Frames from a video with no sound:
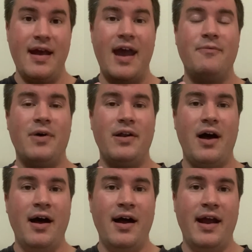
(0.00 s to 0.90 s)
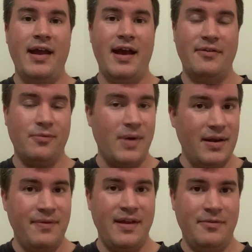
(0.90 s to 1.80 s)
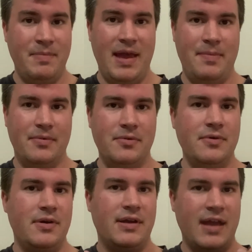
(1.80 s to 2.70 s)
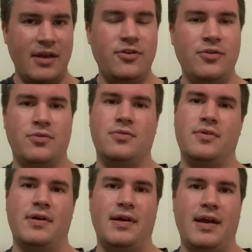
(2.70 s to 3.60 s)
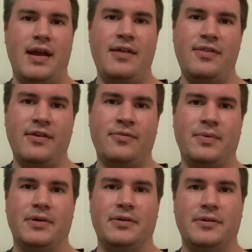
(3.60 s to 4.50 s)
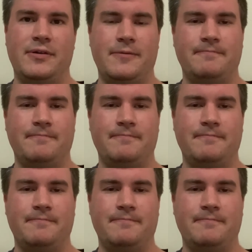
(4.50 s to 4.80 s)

and what I, as one of his people, can do in this world.